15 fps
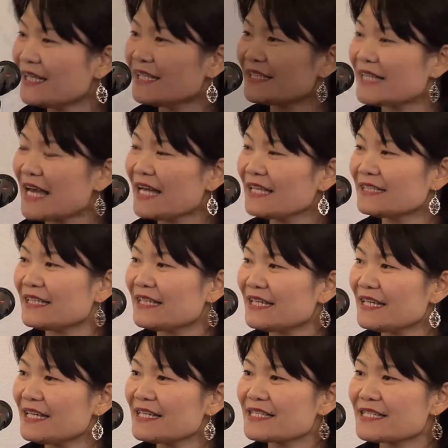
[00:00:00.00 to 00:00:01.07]
that
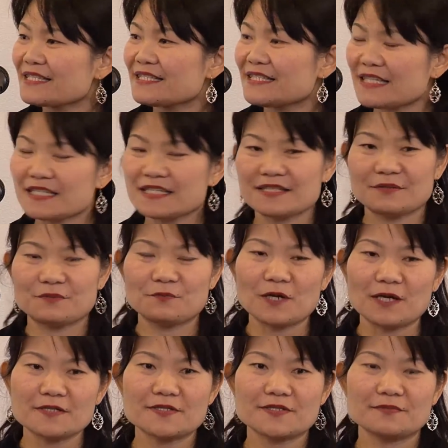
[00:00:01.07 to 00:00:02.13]
is just
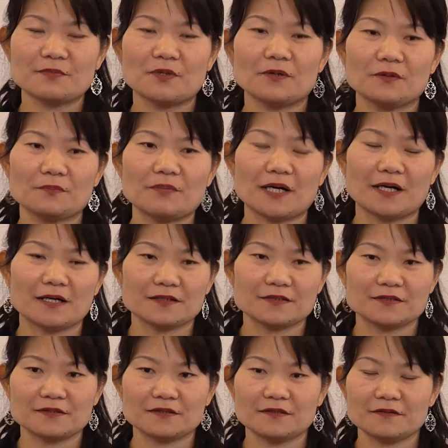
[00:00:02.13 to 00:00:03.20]
one small
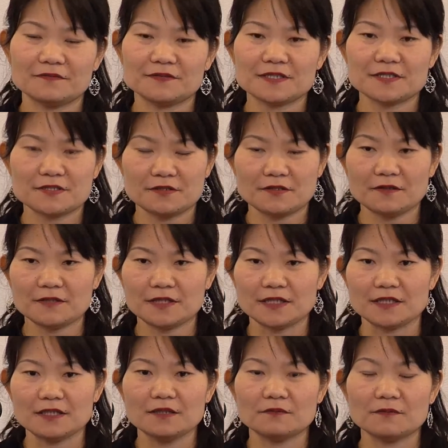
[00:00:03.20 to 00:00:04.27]
part of the
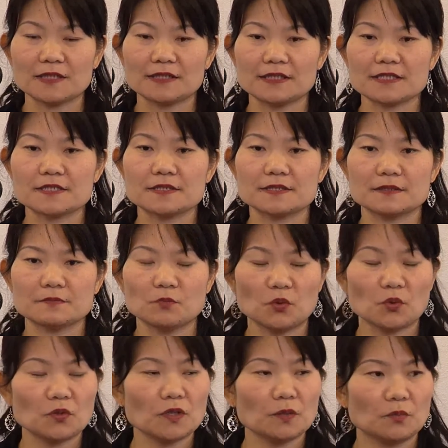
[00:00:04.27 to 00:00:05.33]
story. What is
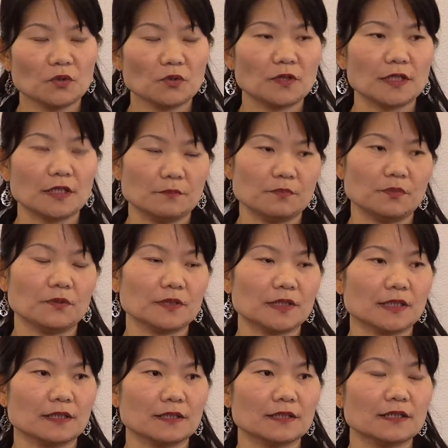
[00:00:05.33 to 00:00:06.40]
more
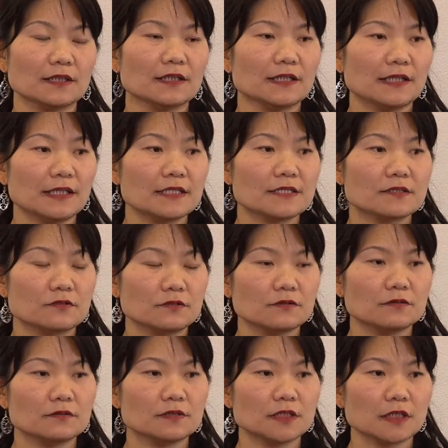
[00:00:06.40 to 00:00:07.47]
important is
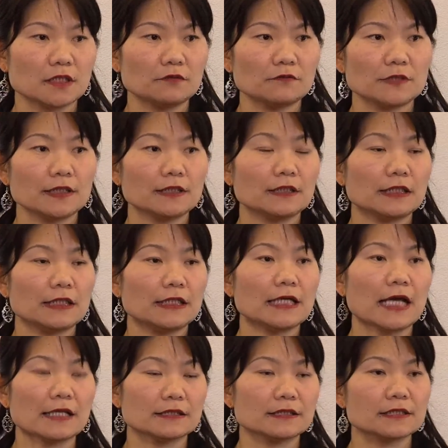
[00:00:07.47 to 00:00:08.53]
to genuinely
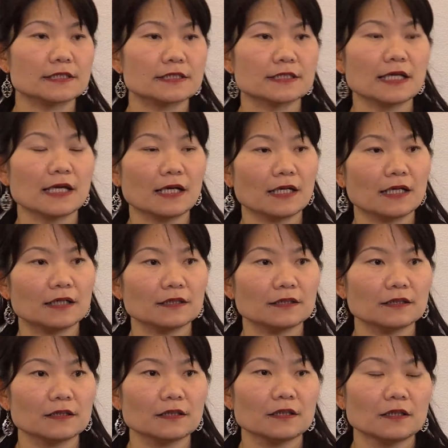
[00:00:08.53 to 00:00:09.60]

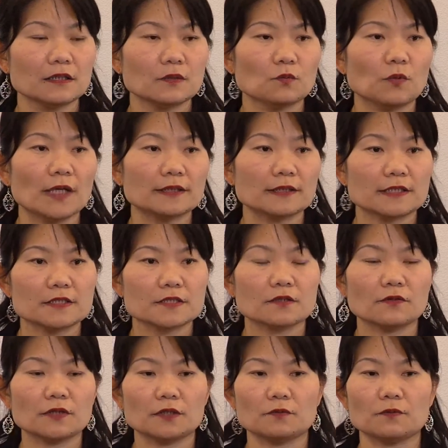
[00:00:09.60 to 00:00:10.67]
understand what is
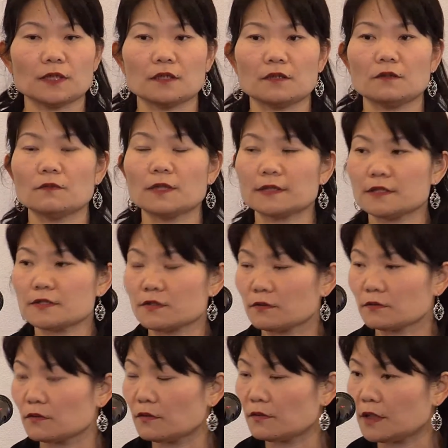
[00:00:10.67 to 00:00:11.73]
going well, what is
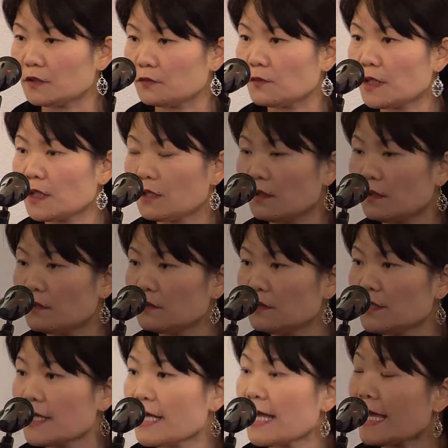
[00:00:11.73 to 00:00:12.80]
not going well,
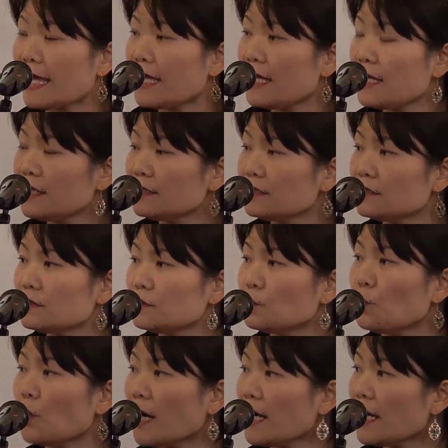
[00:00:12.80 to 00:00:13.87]
and
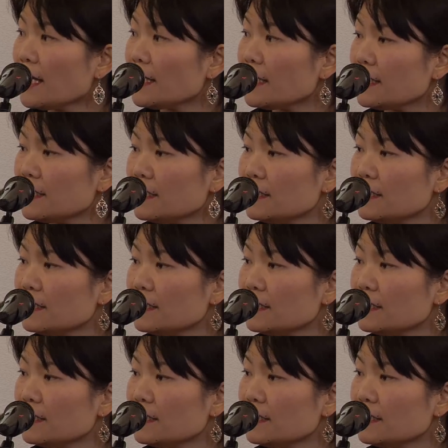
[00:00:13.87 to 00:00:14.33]
why.